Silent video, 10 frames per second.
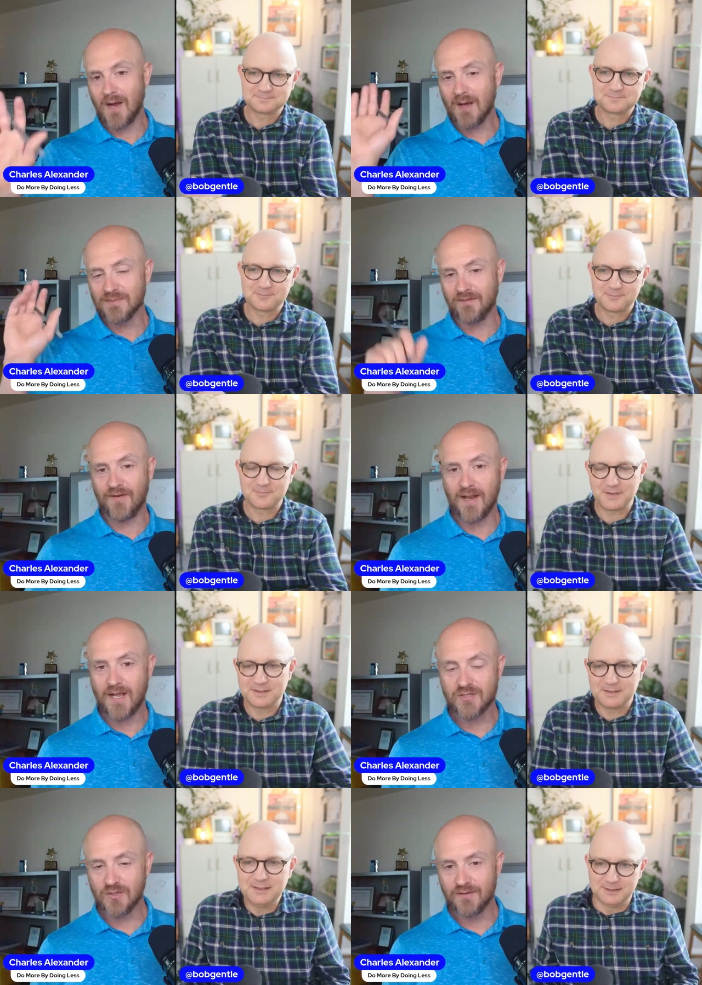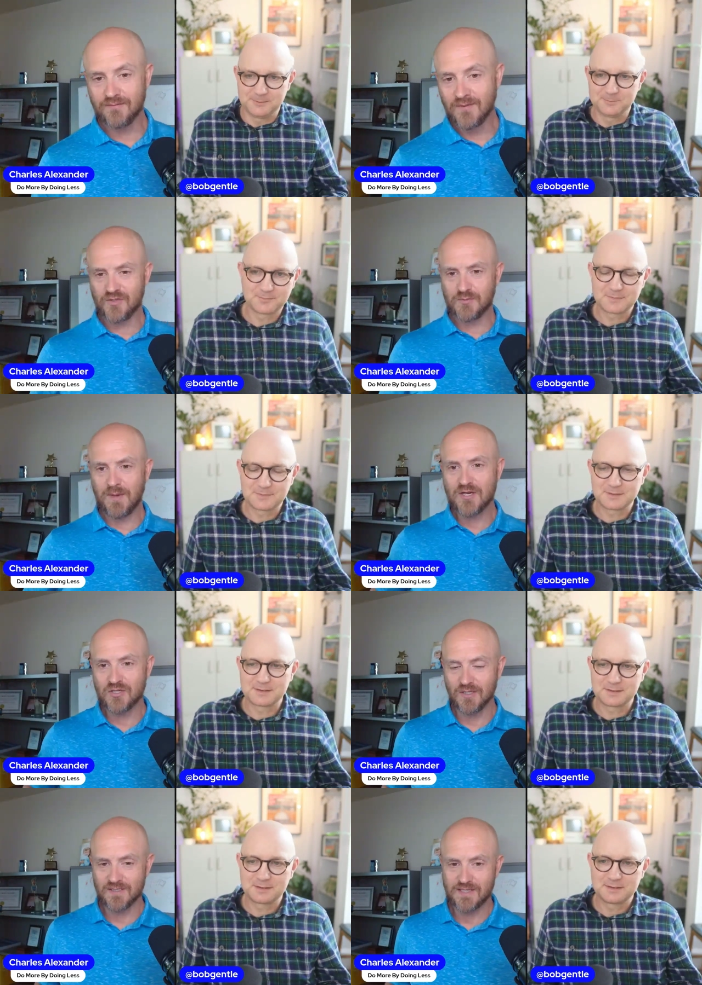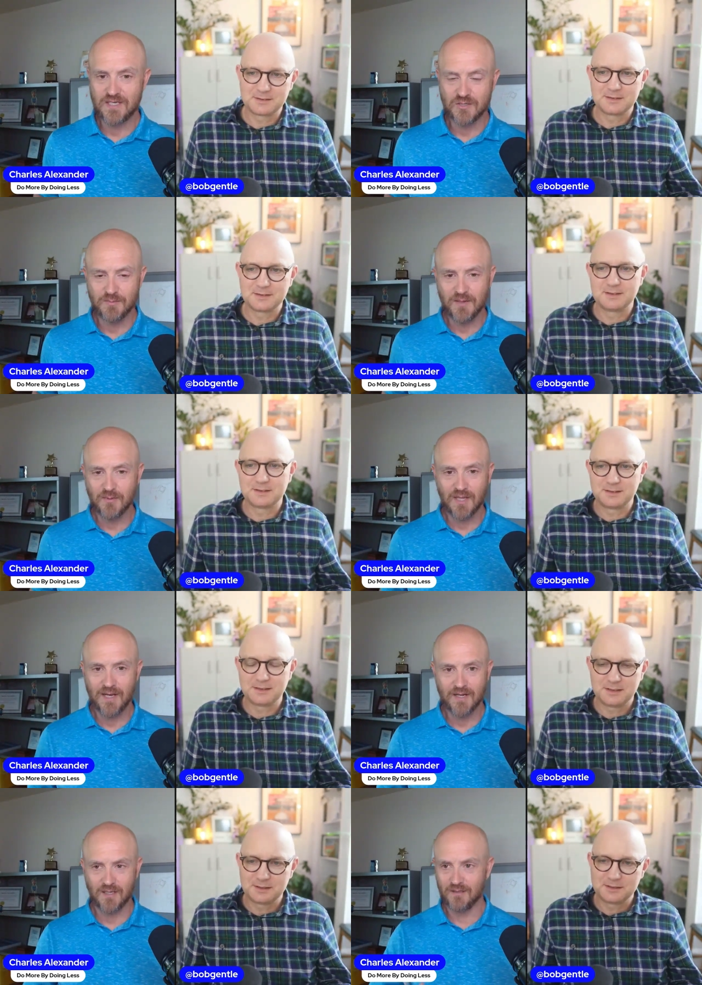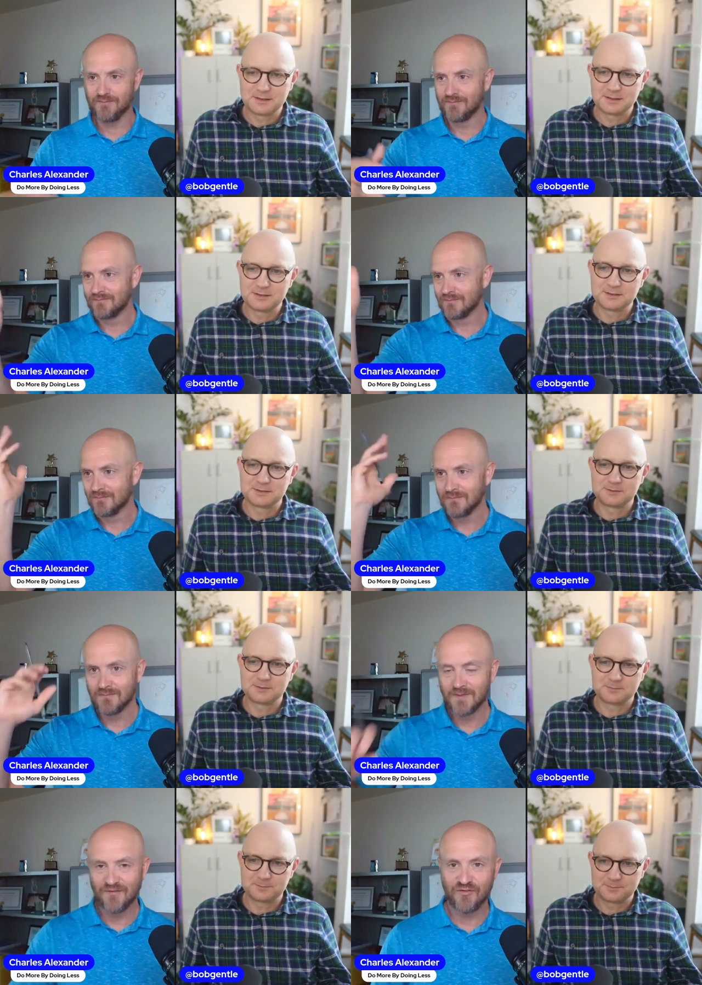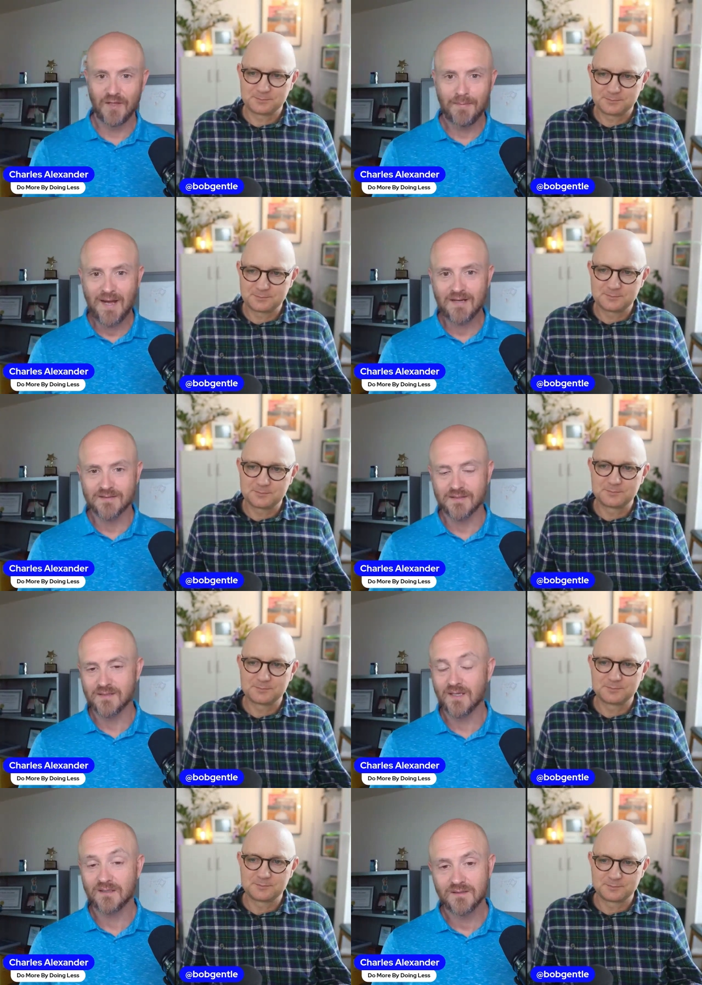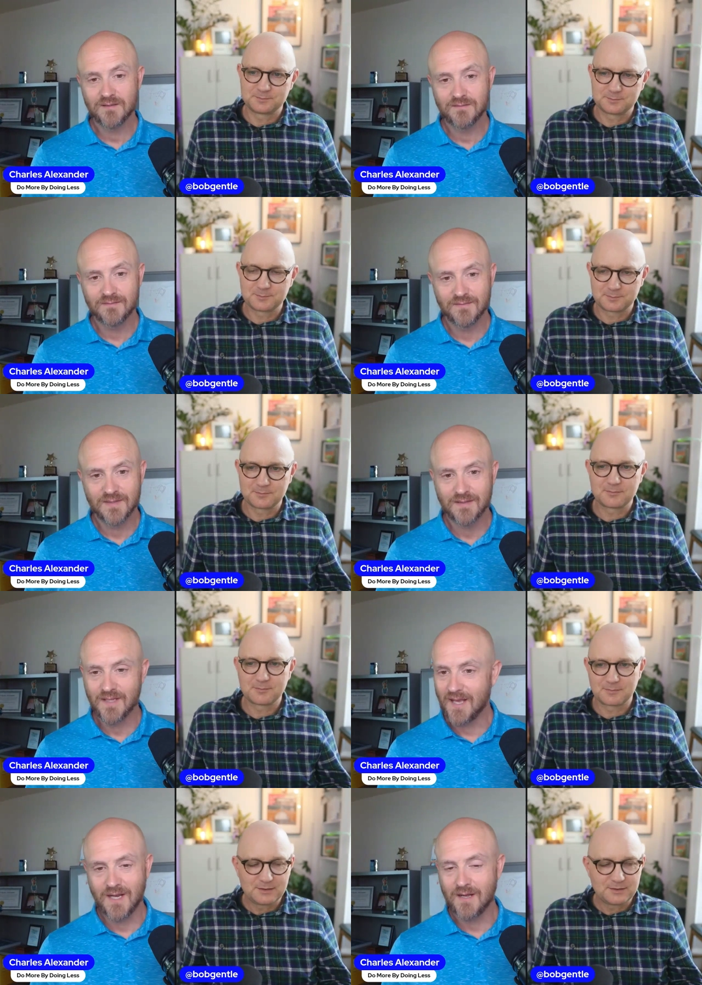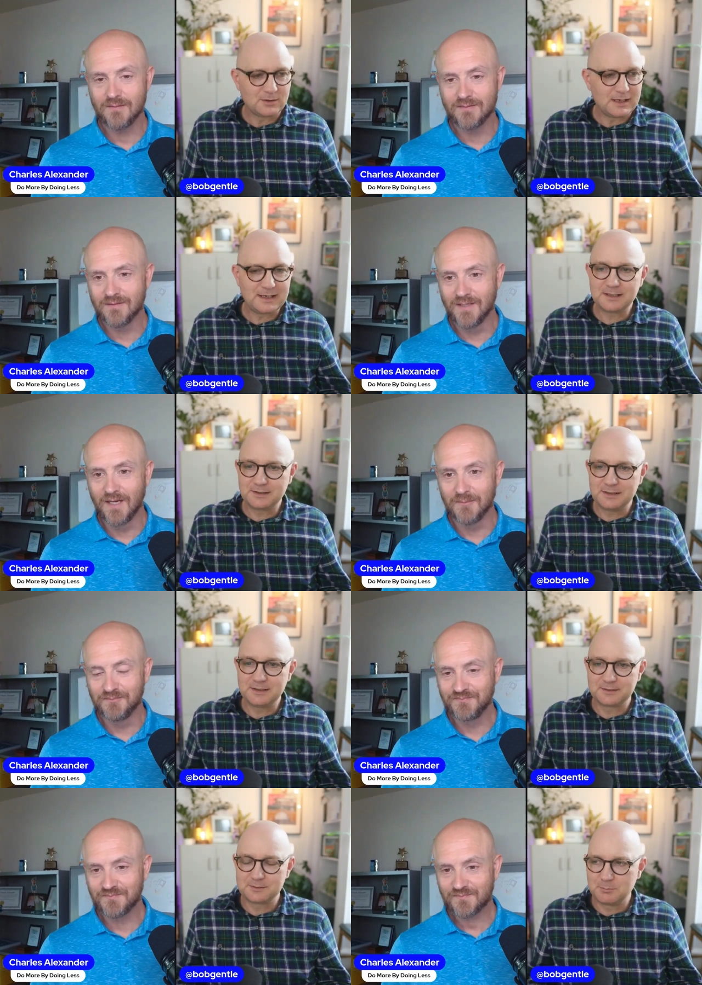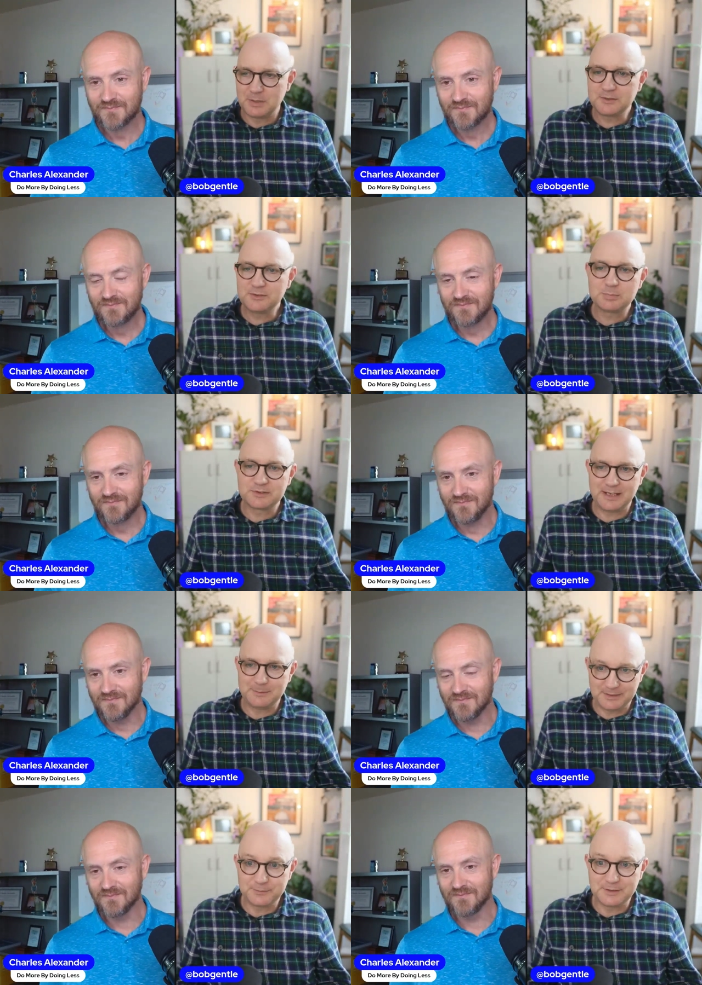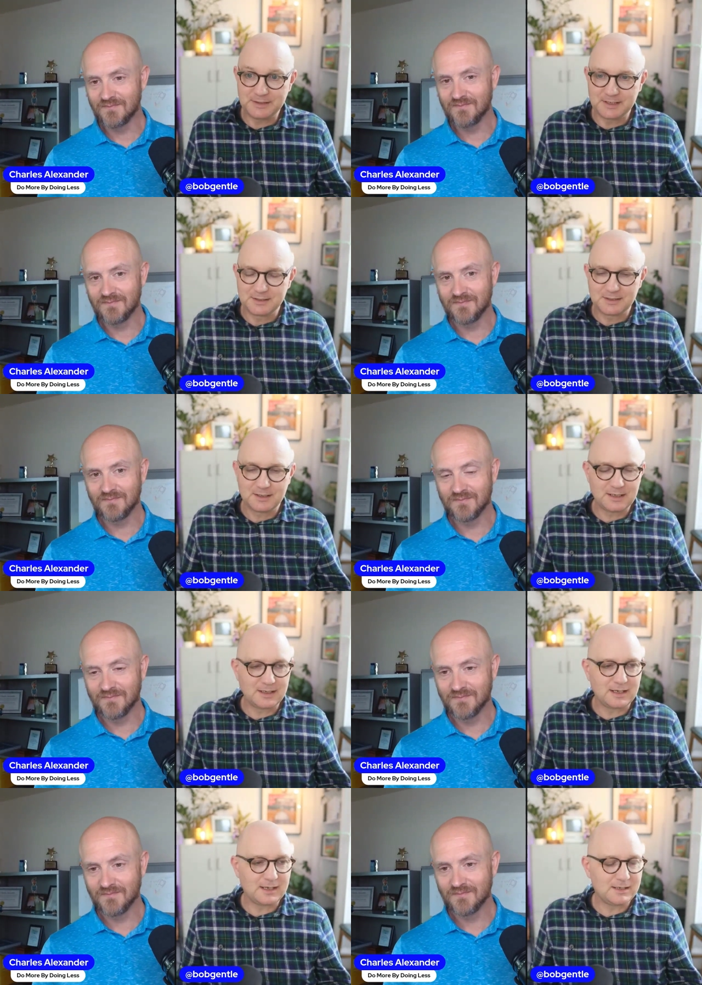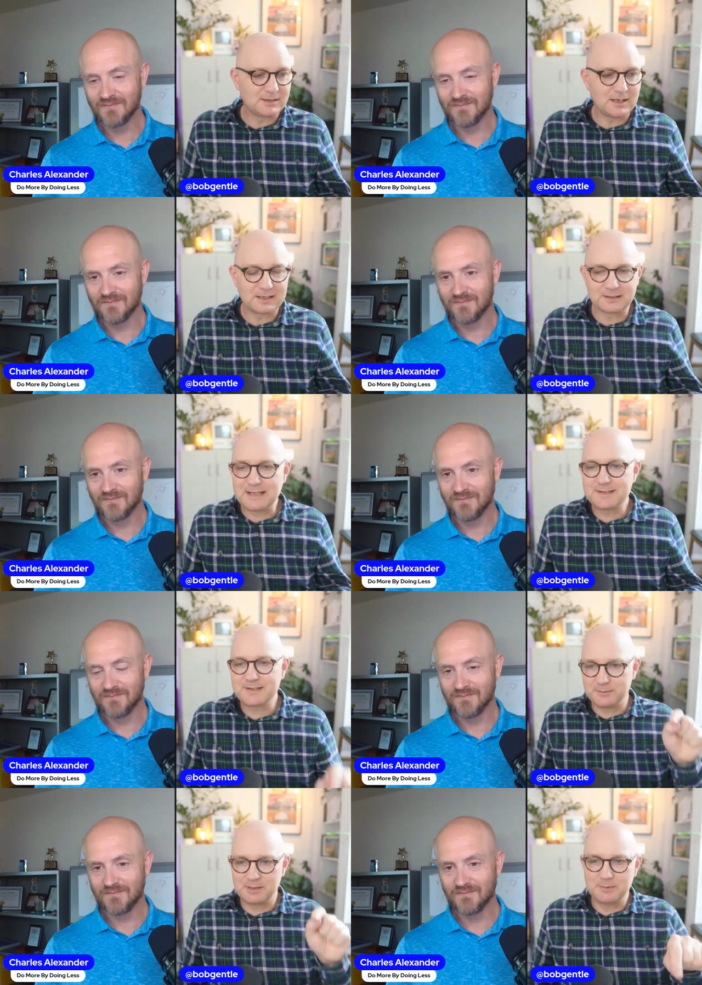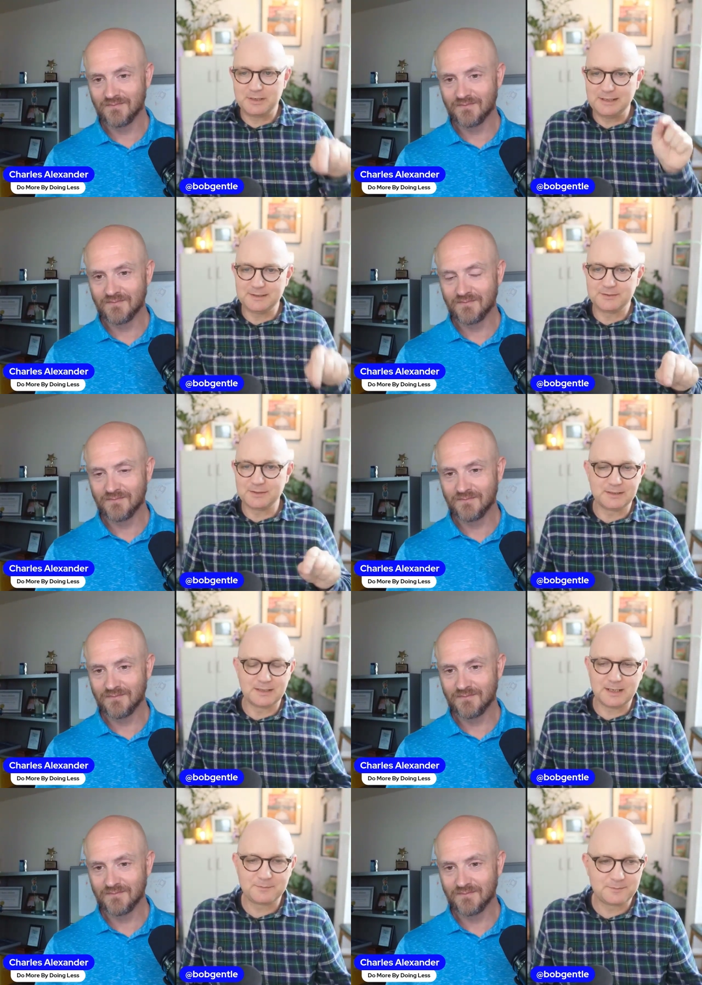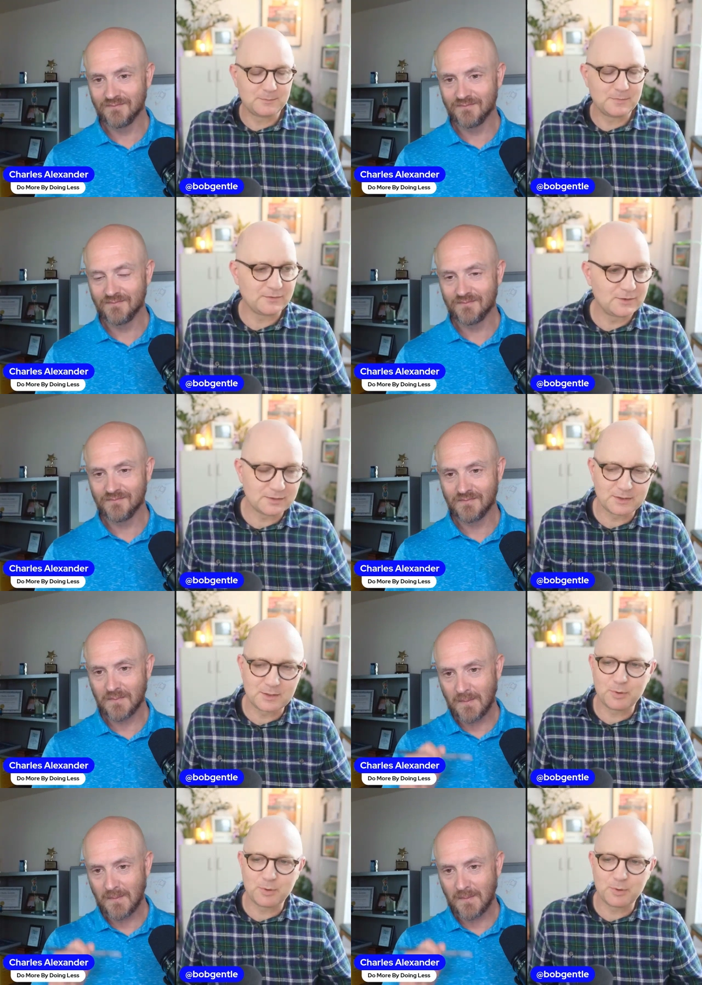Speaker 1: Bob's a financial specialist teaching people how to flip houses. I'm like,
Speaker 2: oh, I get these multiple times every day and I, glance at them and I hit delete. I've I've got to the point